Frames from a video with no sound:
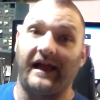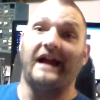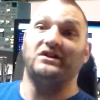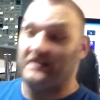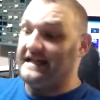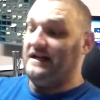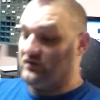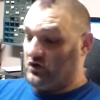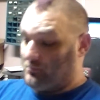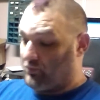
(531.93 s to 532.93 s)
actually get
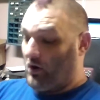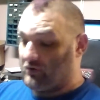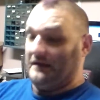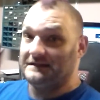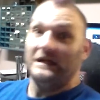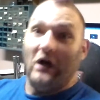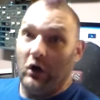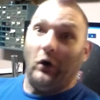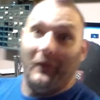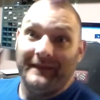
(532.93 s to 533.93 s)
to do progress
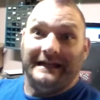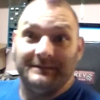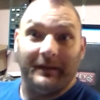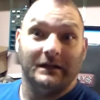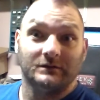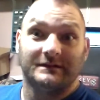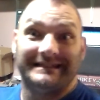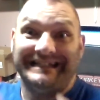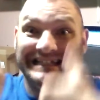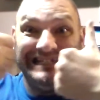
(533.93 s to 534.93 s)
on these builds.